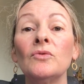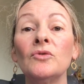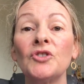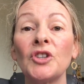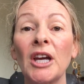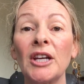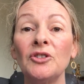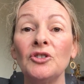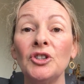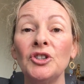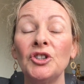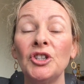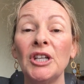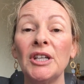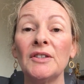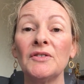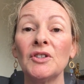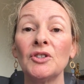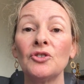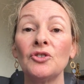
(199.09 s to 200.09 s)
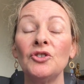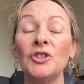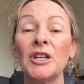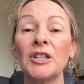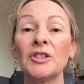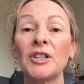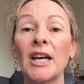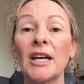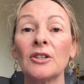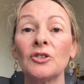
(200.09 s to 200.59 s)
changing chairs,
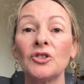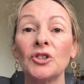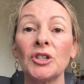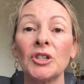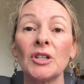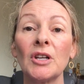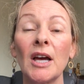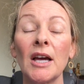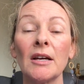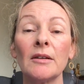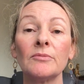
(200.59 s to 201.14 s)
interject action,